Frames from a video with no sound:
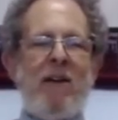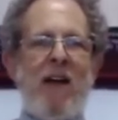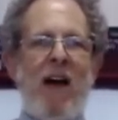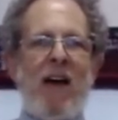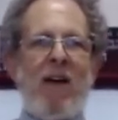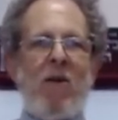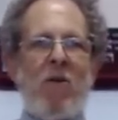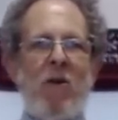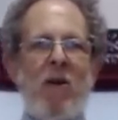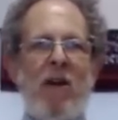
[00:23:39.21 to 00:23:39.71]

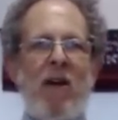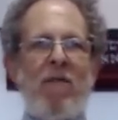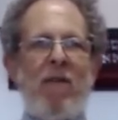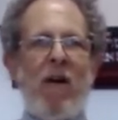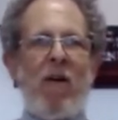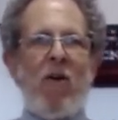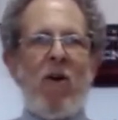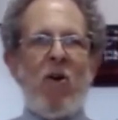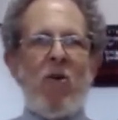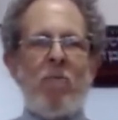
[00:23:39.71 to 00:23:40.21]
not only of
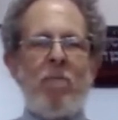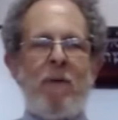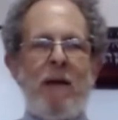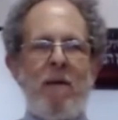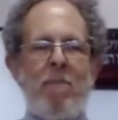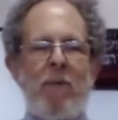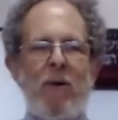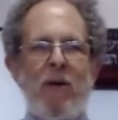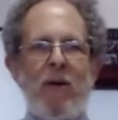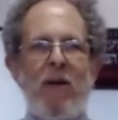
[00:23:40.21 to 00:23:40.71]
our own
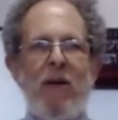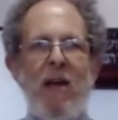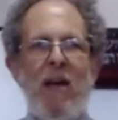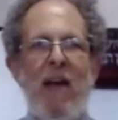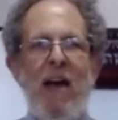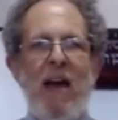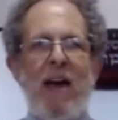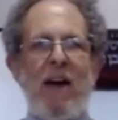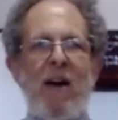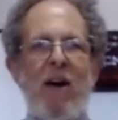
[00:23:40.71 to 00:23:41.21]
people
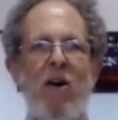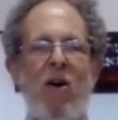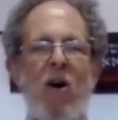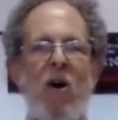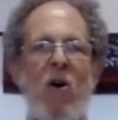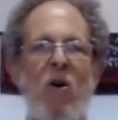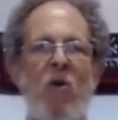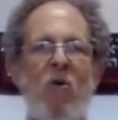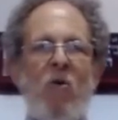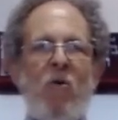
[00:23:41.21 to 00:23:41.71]
and our
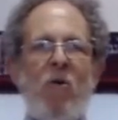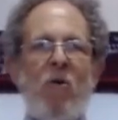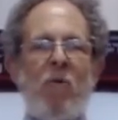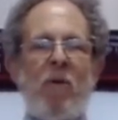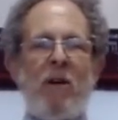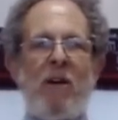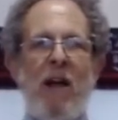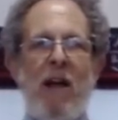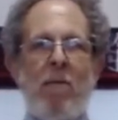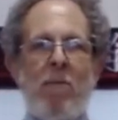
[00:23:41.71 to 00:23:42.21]
own
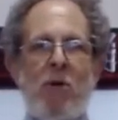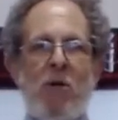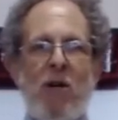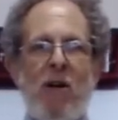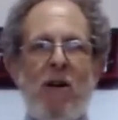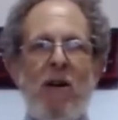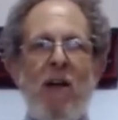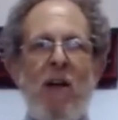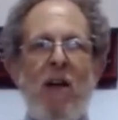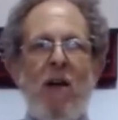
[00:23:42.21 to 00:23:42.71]

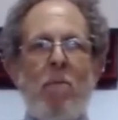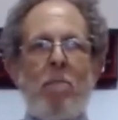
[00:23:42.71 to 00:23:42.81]
redemption,